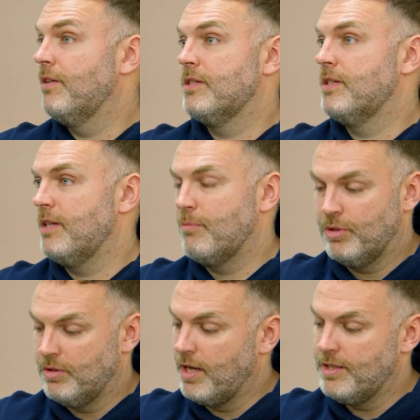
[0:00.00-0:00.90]
as an
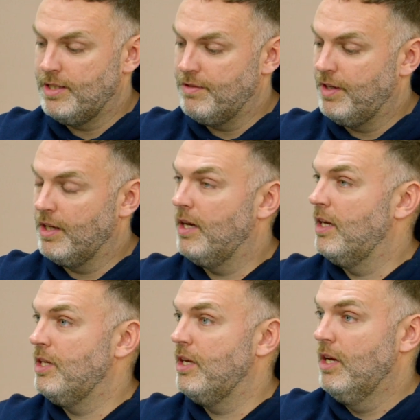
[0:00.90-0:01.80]
example, a nice easy figure,
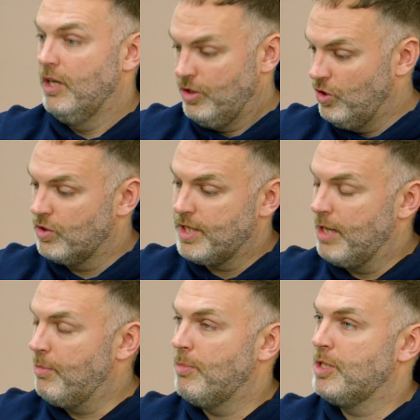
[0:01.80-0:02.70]
and you're
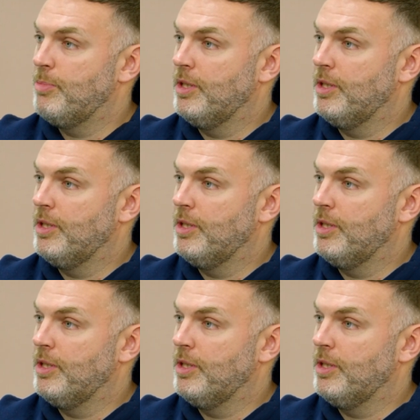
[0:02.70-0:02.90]
telling me, Mr.